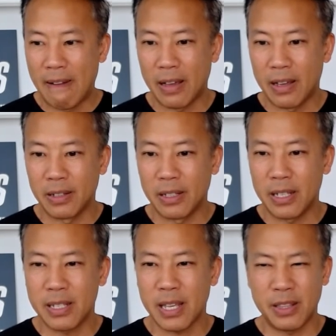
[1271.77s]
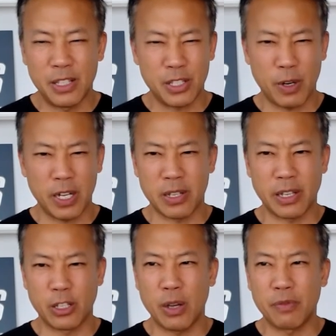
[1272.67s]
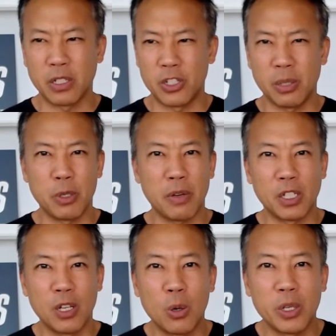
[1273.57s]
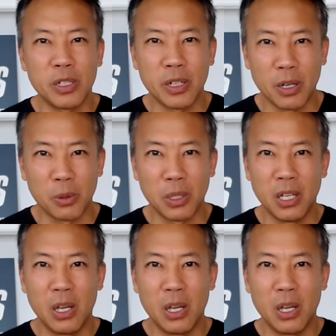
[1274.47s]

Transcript: And he said this phrase like, you have to, Jim, you have to go to know.